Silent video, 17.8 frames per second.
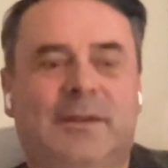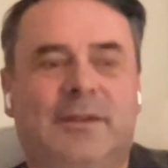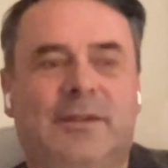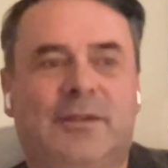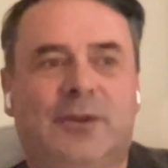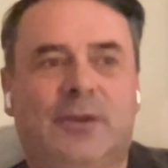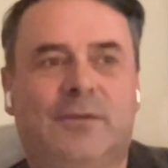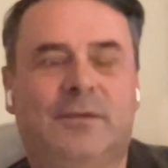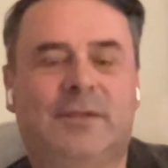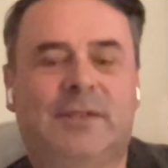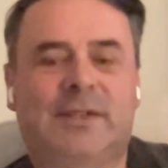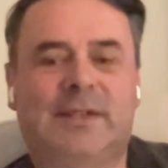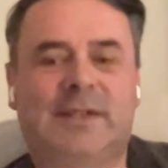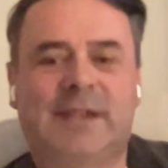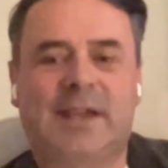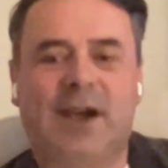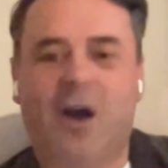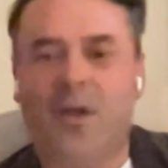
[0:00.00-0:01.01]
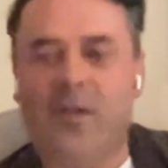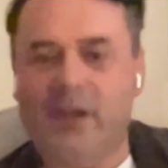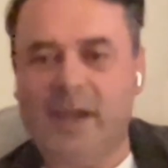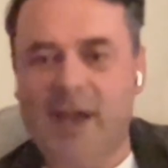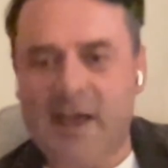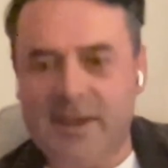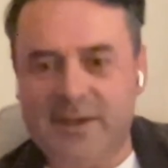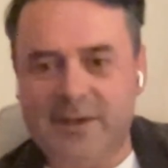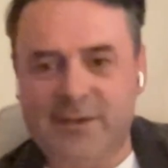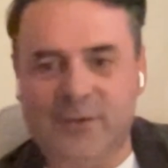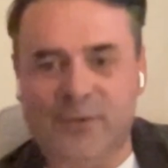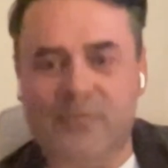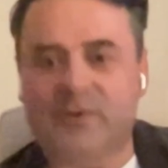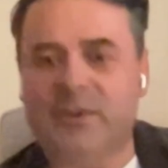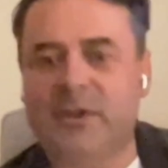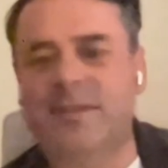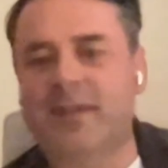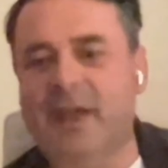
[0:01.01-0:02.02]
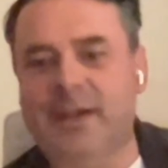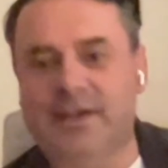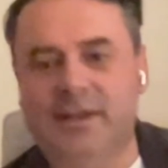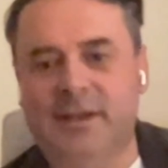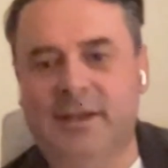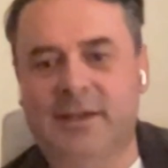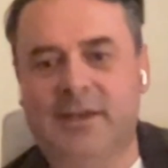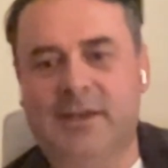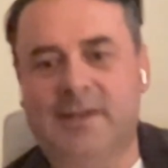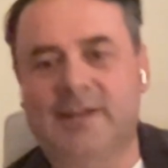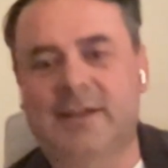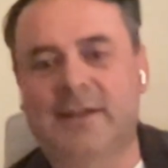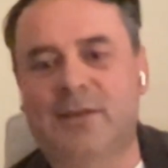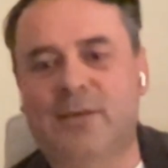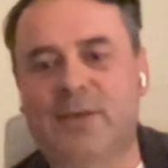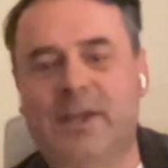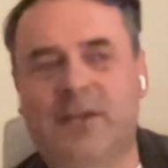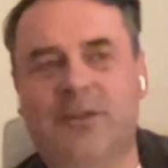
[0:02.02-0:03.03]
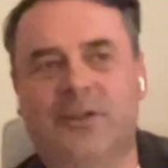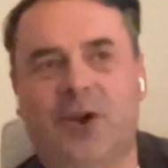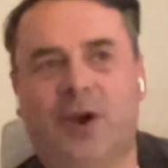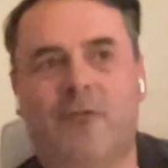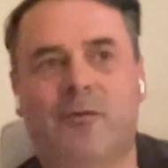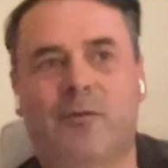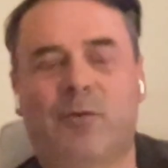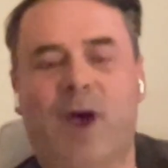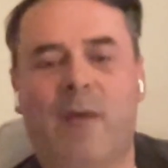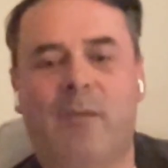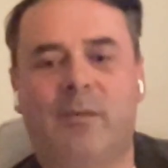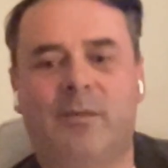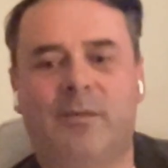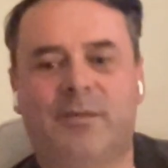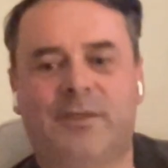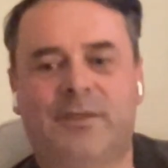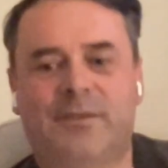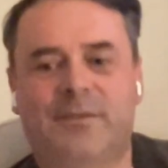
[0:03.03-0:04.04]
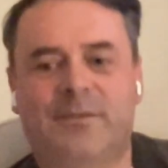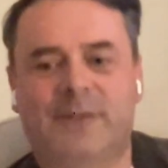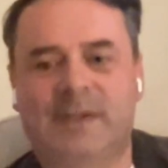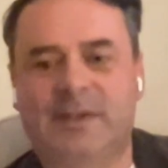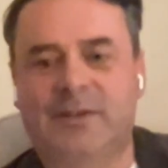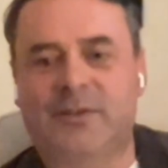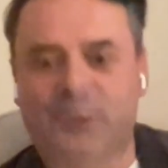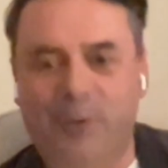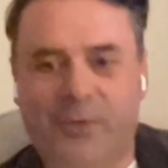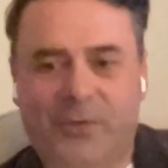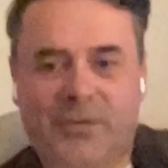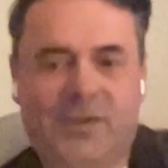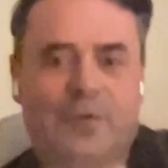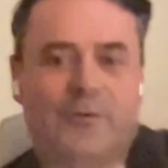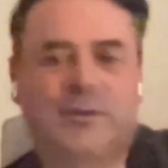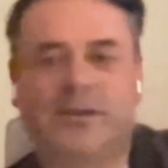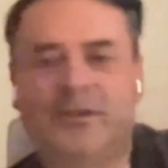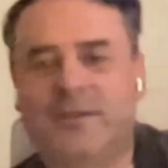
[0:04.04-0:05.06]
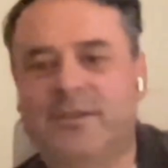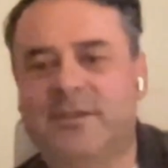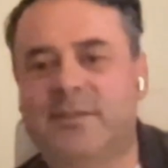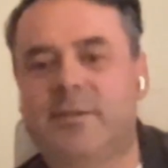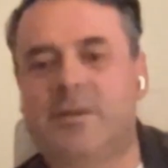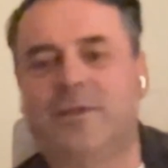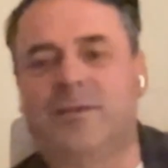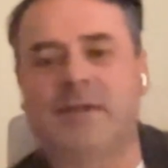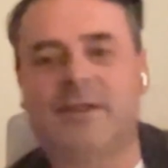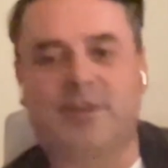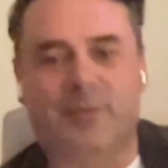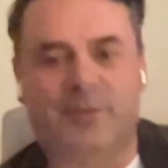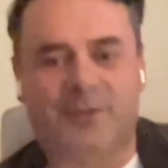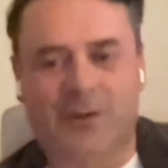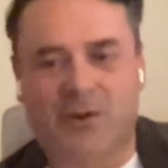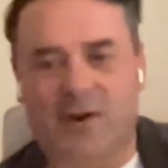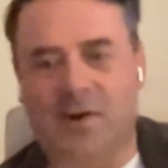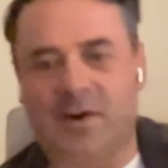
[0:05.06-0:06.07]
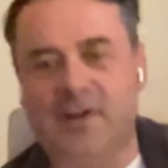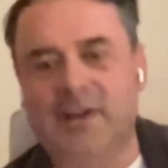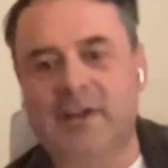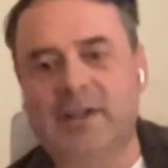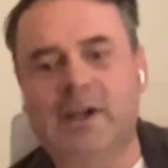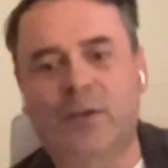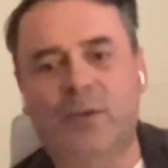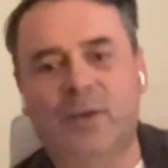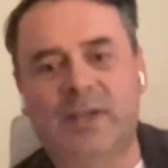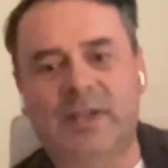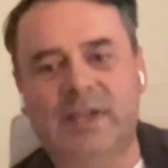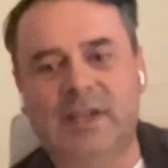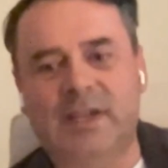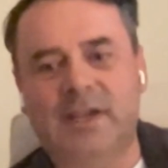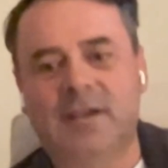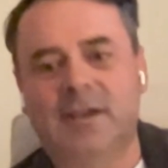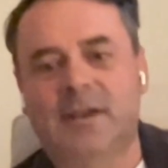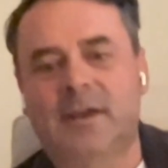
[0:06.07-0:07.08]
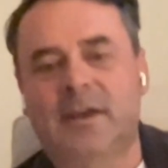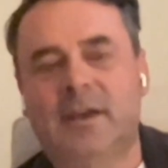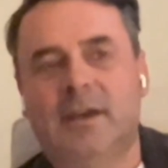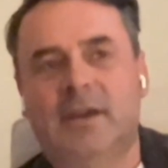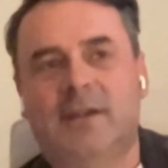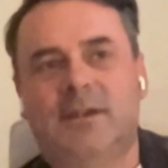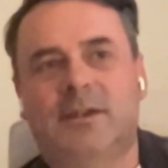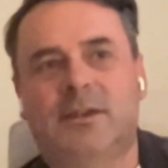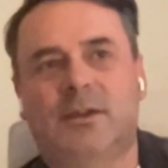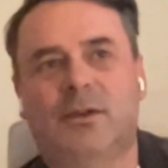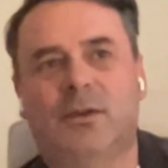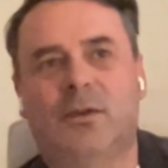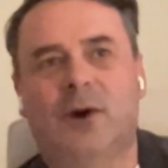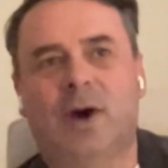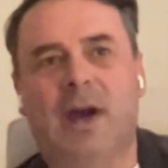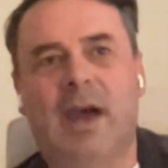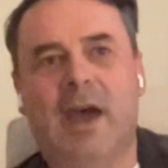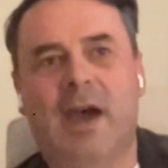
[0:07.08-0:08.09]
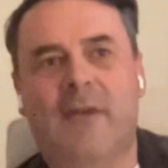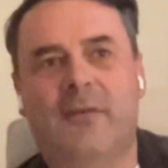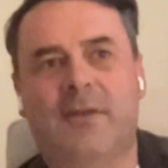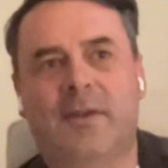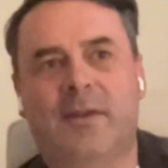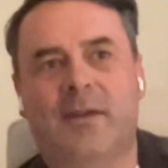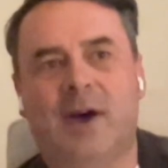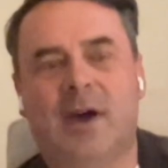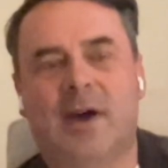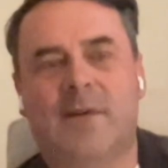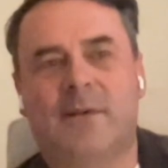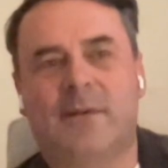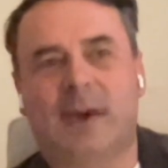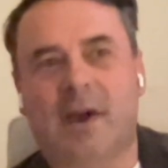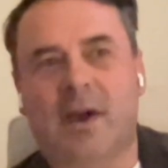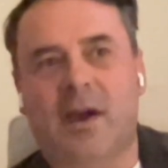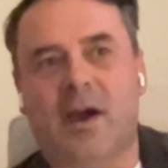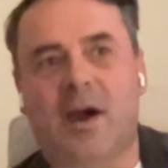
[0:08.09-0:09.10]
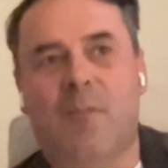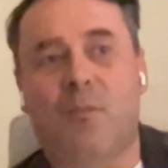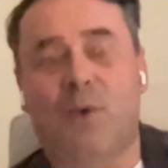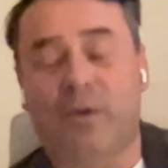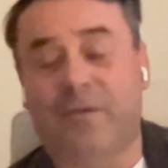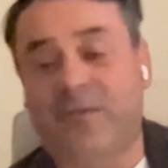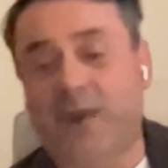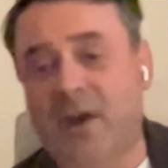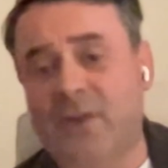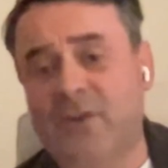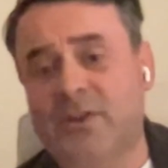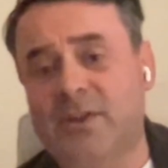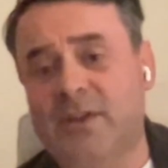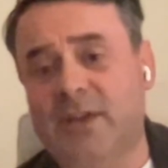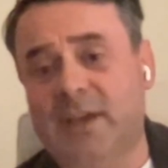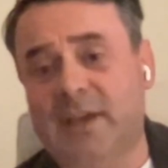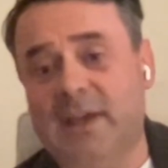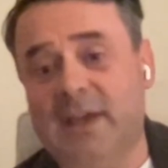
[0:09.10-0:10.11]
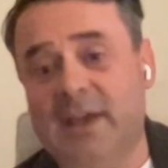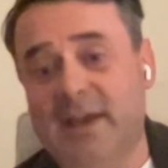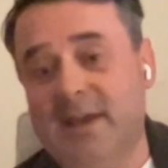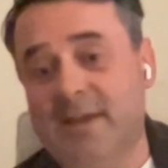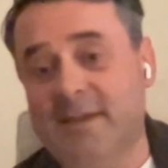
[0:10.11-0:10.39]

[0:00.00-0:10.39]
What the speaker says: sort of decolonize, or this idea that we can solve the problems with socialism is absurd. We need to have a more functioning,